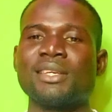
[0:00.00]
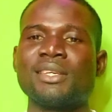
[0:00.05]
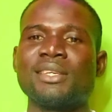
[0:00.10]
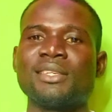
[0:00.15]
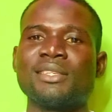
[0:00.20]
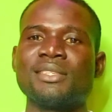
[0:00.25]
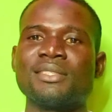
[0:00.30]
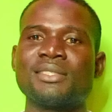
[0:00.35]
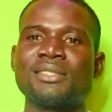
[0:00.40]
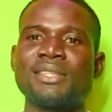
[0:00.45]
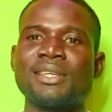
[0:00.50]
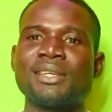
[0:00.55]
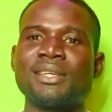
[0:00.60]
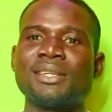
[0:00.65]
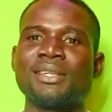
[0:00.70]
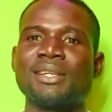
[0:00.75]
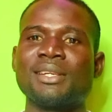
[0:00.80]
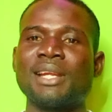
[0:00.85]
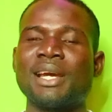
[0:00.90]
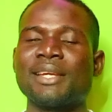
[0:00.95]
is
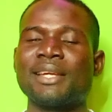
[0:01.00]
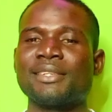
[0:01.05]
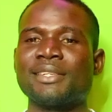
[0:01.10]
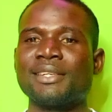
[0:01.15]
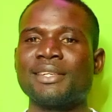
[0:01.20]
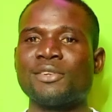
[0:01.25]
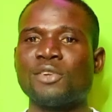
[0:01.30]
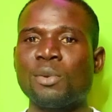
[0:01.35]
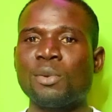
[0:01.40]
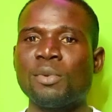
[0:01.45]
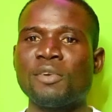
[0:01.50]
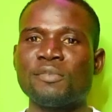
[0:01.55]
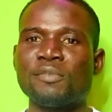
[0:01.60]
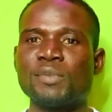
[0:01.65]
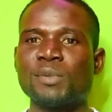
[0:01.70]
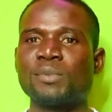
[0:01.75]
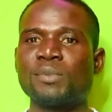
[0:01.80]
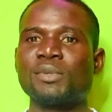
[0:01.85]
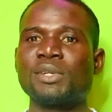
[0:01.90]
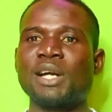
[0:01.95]
the number of
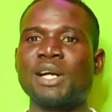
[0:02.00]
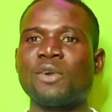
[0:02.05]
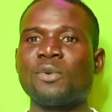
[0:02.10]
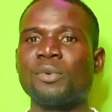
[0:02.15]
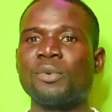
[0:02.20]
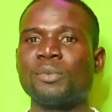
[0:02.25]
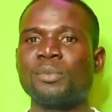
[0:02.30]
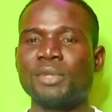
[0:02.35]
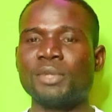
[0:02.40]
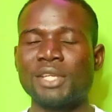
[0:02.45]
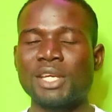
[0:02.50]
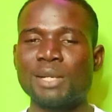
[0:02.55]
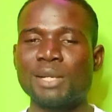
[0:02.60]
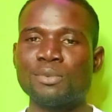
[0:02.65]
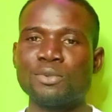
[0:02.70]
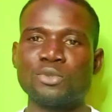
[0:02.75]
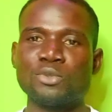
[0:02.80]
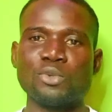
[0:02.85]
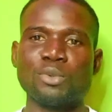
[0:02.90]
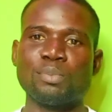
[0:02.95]
people that will be
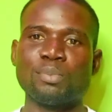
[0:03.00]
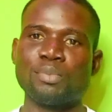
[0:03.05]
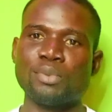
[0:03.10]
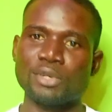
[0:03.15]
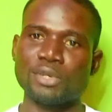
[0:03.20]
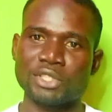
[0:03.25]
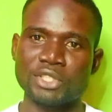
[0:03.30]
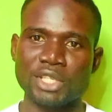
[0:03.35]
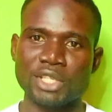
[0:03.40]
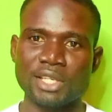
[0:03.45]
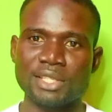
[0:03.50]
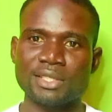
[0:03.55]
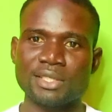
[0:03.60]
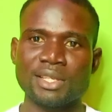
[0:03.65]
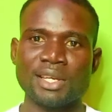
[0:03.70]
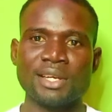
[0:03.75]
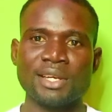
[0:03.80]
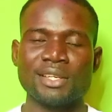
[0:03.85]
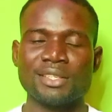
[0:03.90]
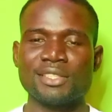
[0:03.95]
able to
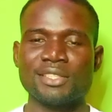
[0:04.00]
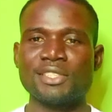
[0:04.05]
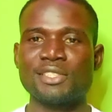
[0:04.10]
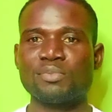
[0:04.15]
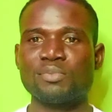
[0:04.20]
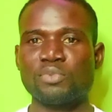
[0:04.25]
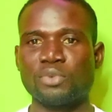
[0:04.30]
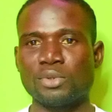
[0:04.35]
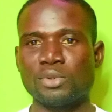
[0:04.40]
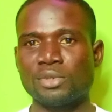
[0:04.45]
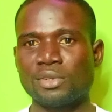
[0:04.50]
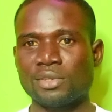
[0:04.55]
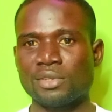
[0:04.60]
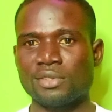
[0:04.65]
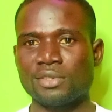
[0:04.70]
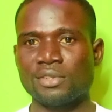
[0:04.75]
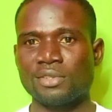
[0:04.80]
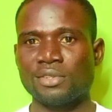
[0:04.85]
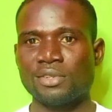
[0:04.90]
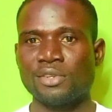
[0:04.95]
purchase this
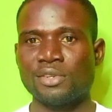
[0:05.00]
product?